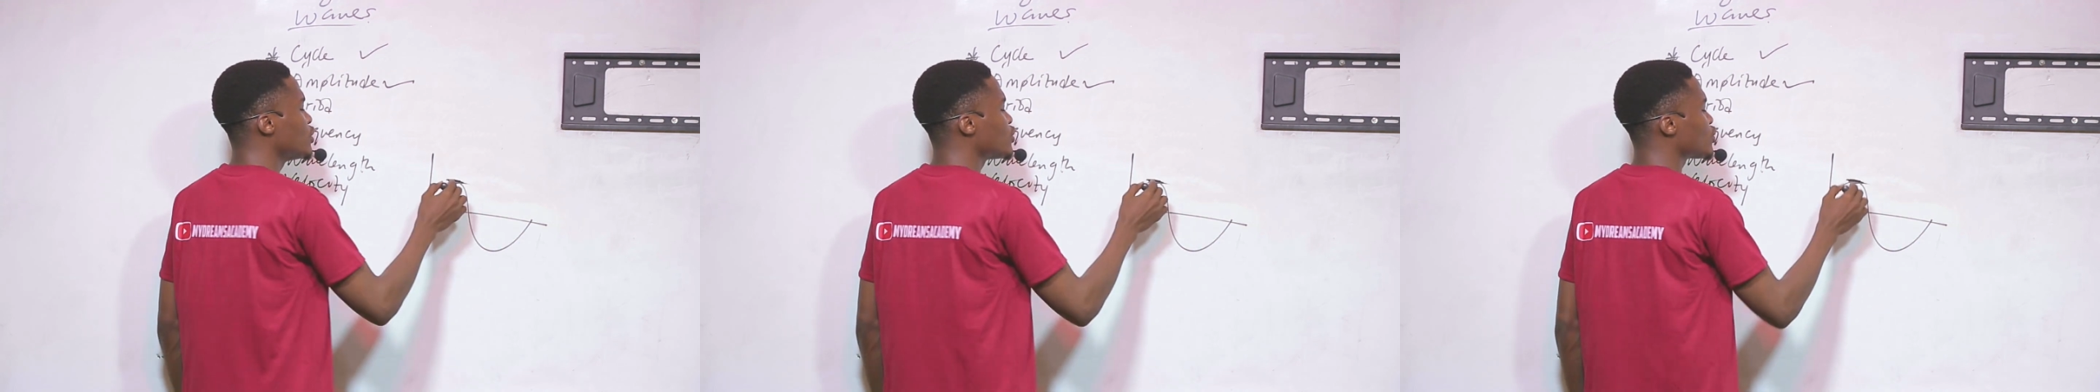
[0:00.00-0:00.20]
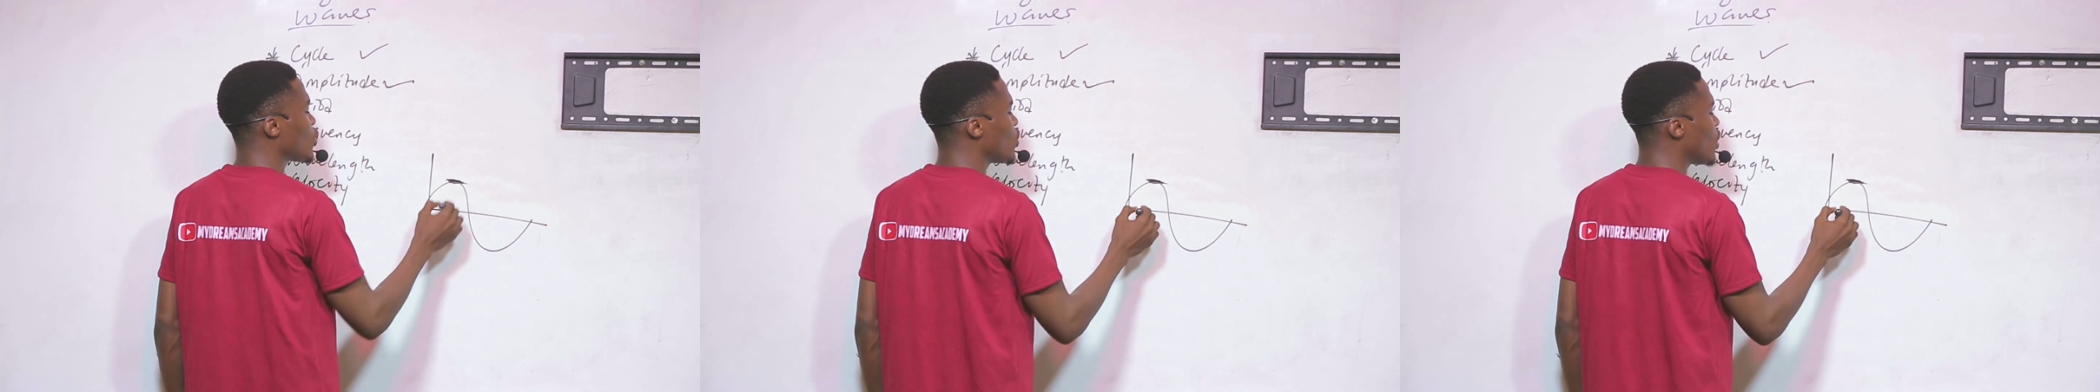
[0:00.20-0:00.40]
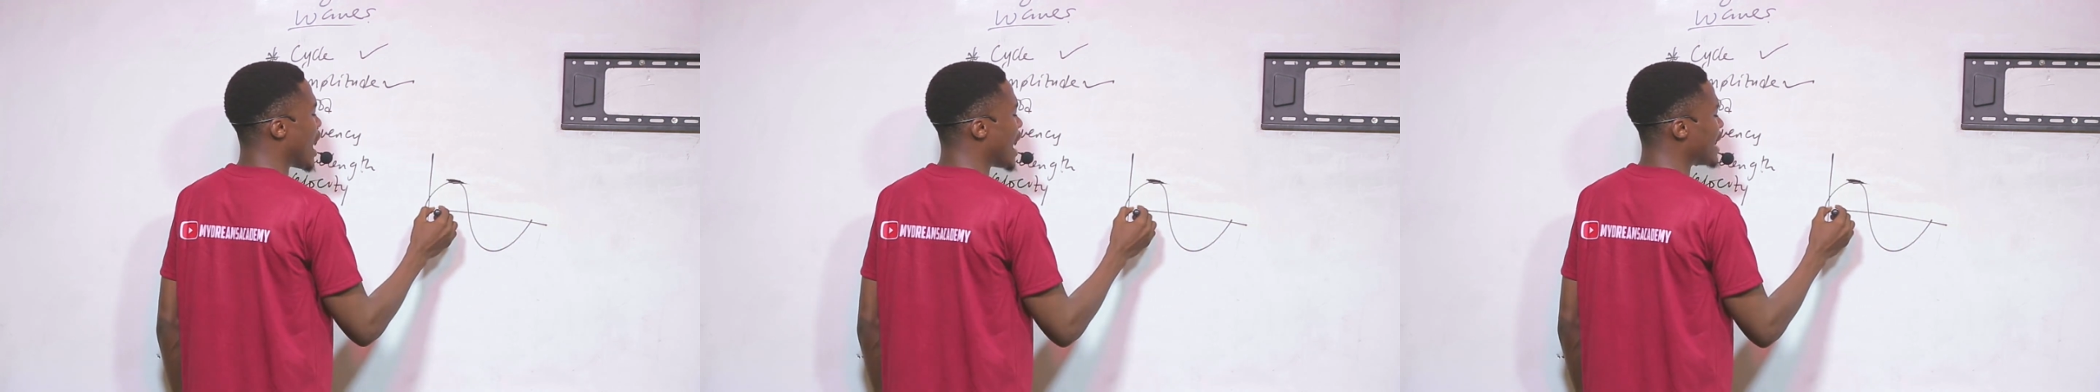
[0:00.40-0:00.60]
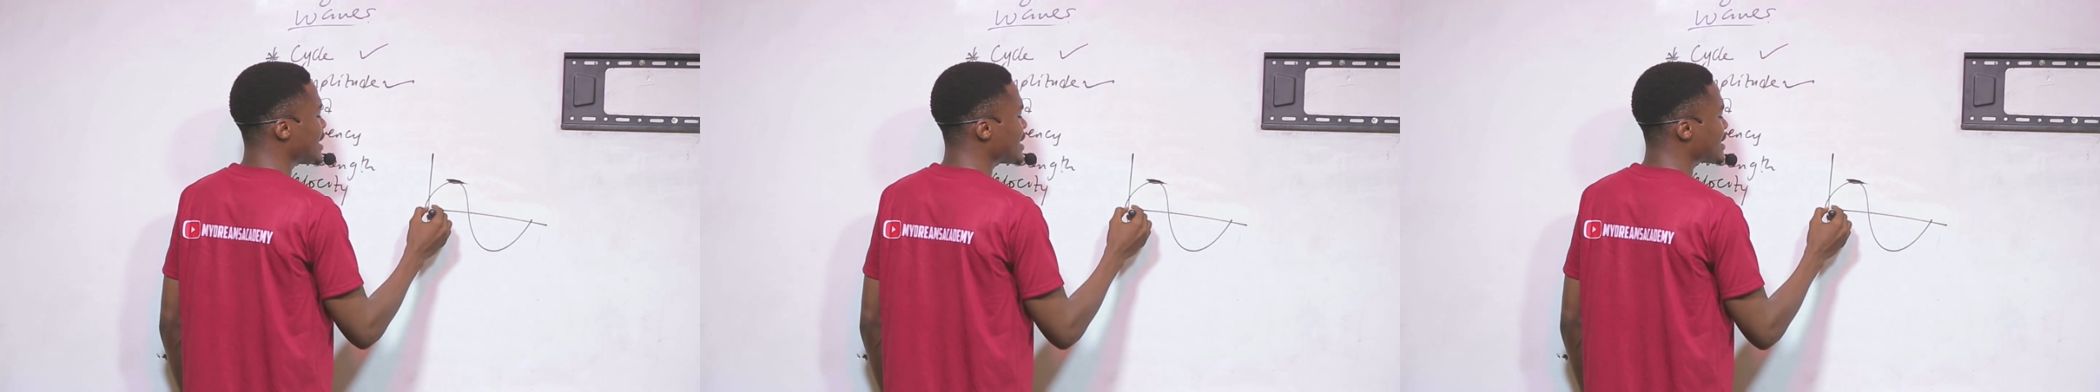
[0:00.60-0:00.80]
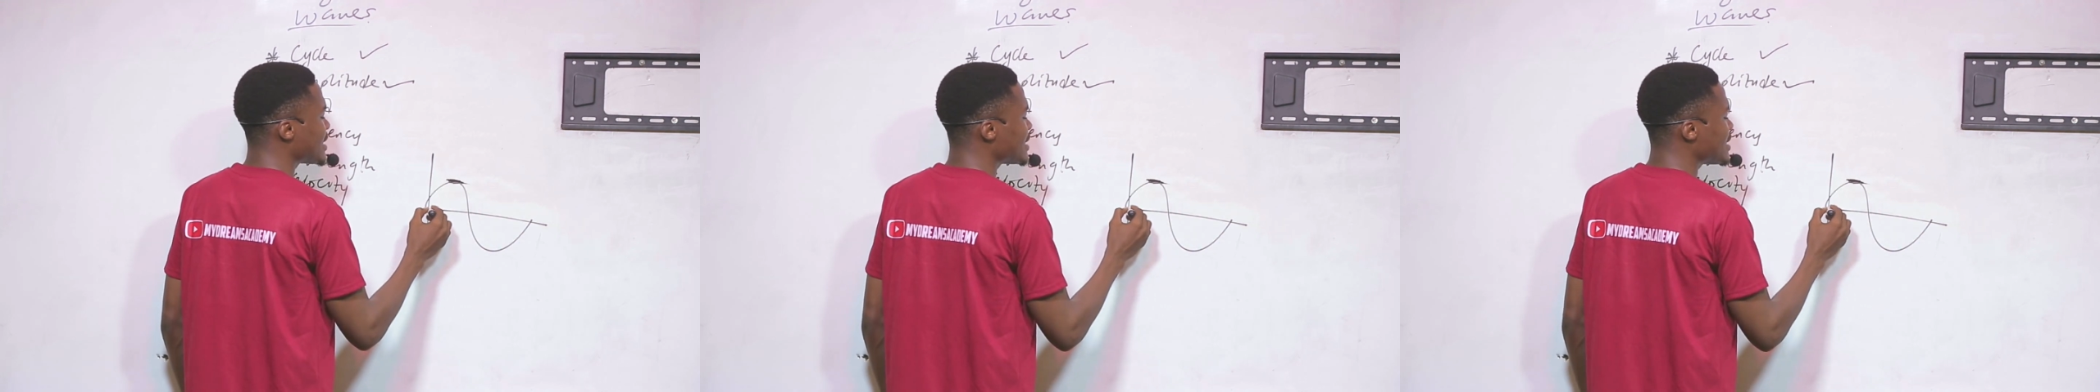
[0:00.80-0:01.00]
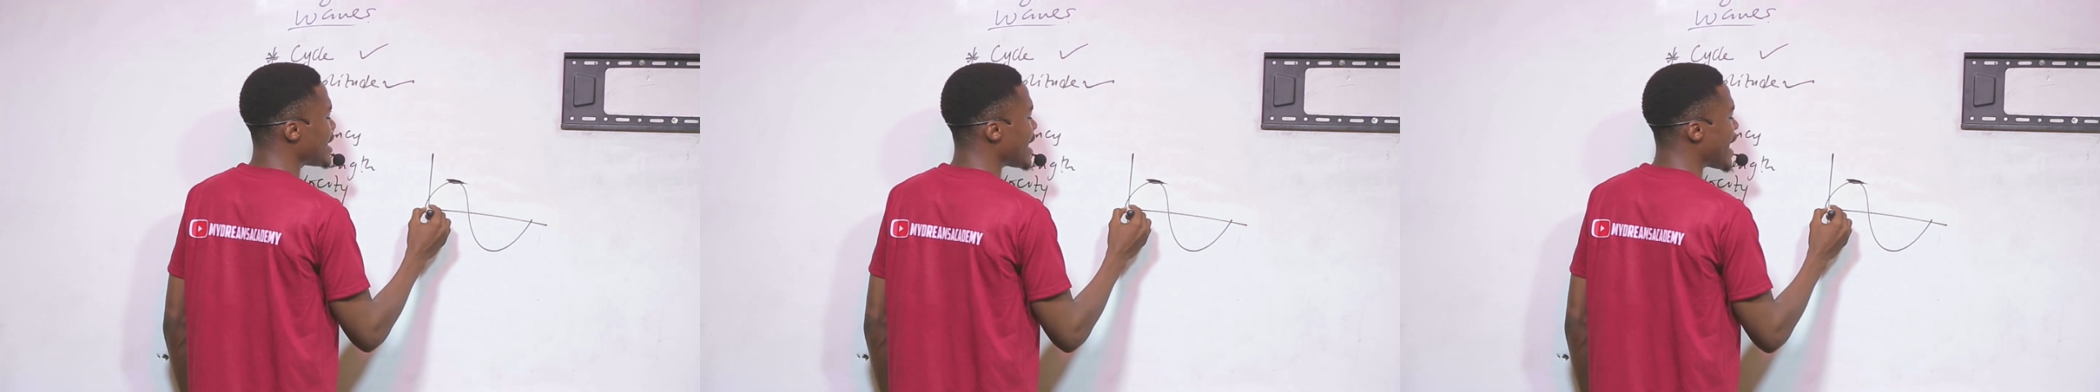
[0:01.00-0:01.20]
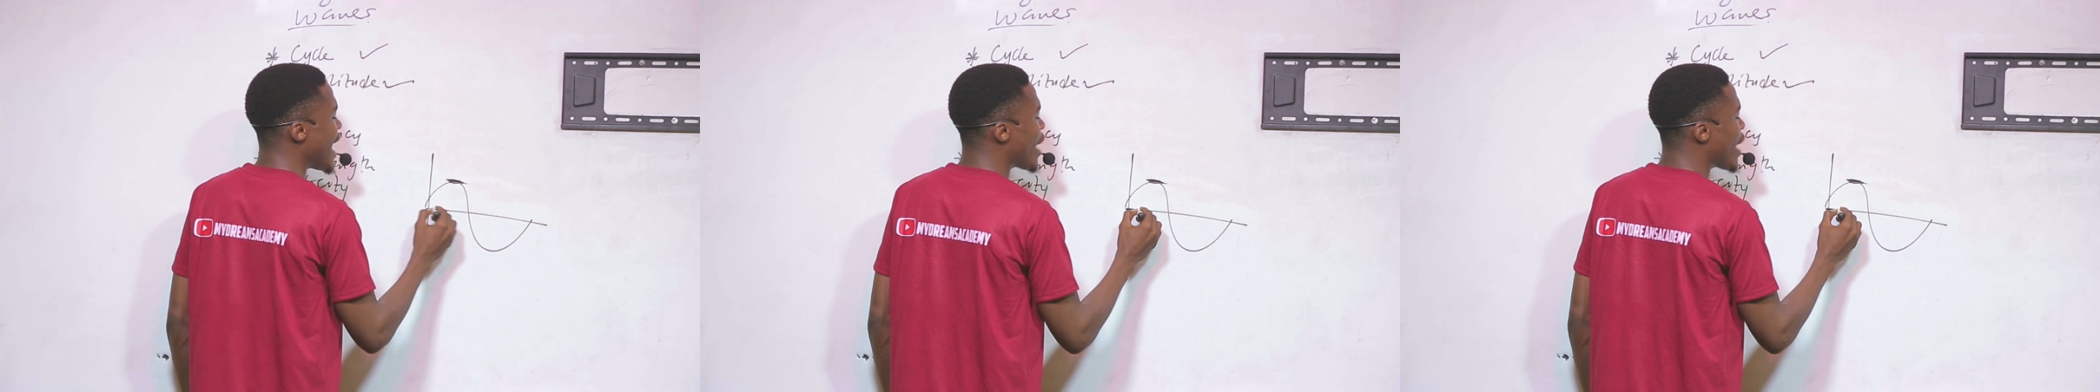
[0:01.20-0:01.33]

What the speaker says: So, and this is the